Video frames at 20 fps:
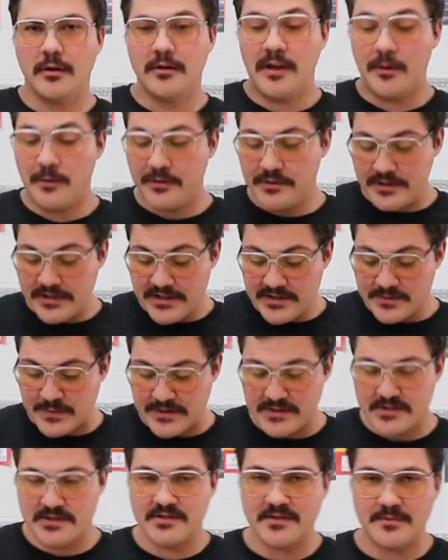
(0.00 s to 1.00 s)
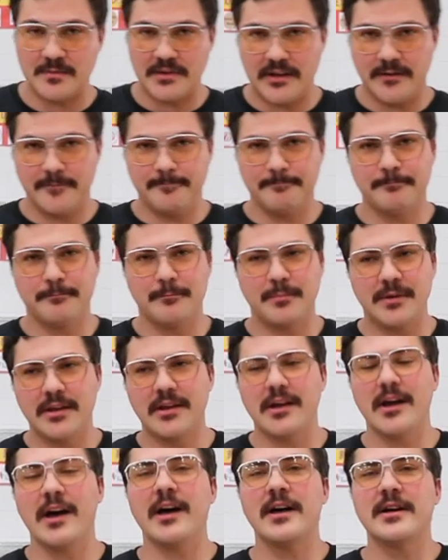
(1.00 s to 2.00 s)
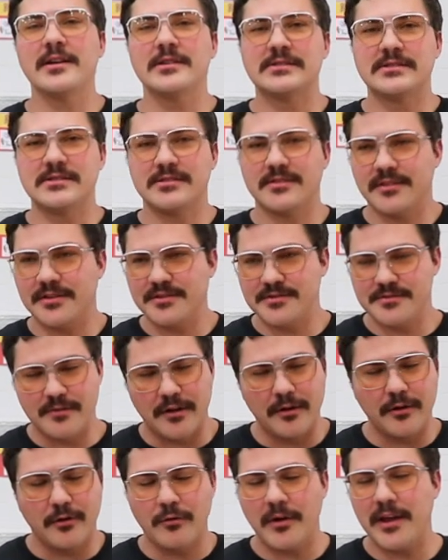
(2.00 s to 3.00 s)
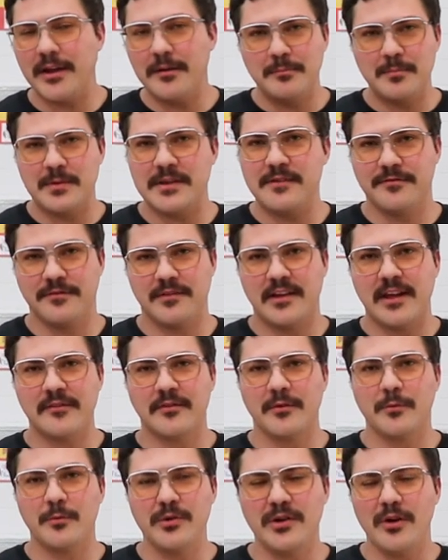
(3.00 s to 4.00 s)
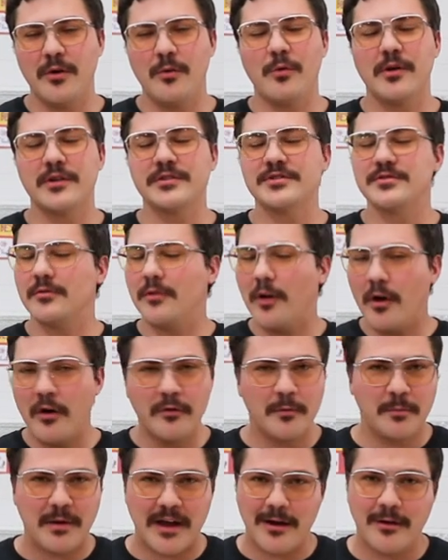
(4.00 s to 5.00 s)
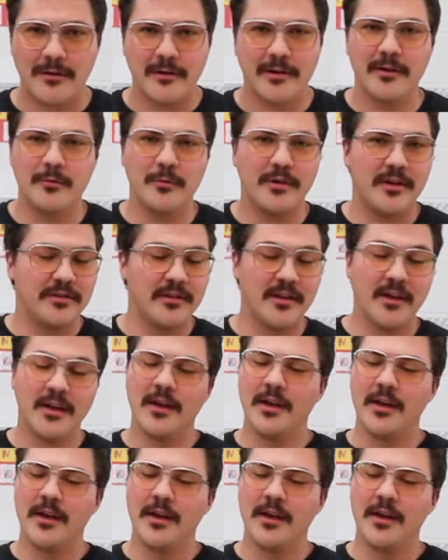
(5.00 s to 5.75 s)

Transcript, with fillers: Now with these pieces of meat, because there's great beef flavor, we don't want to overpower it with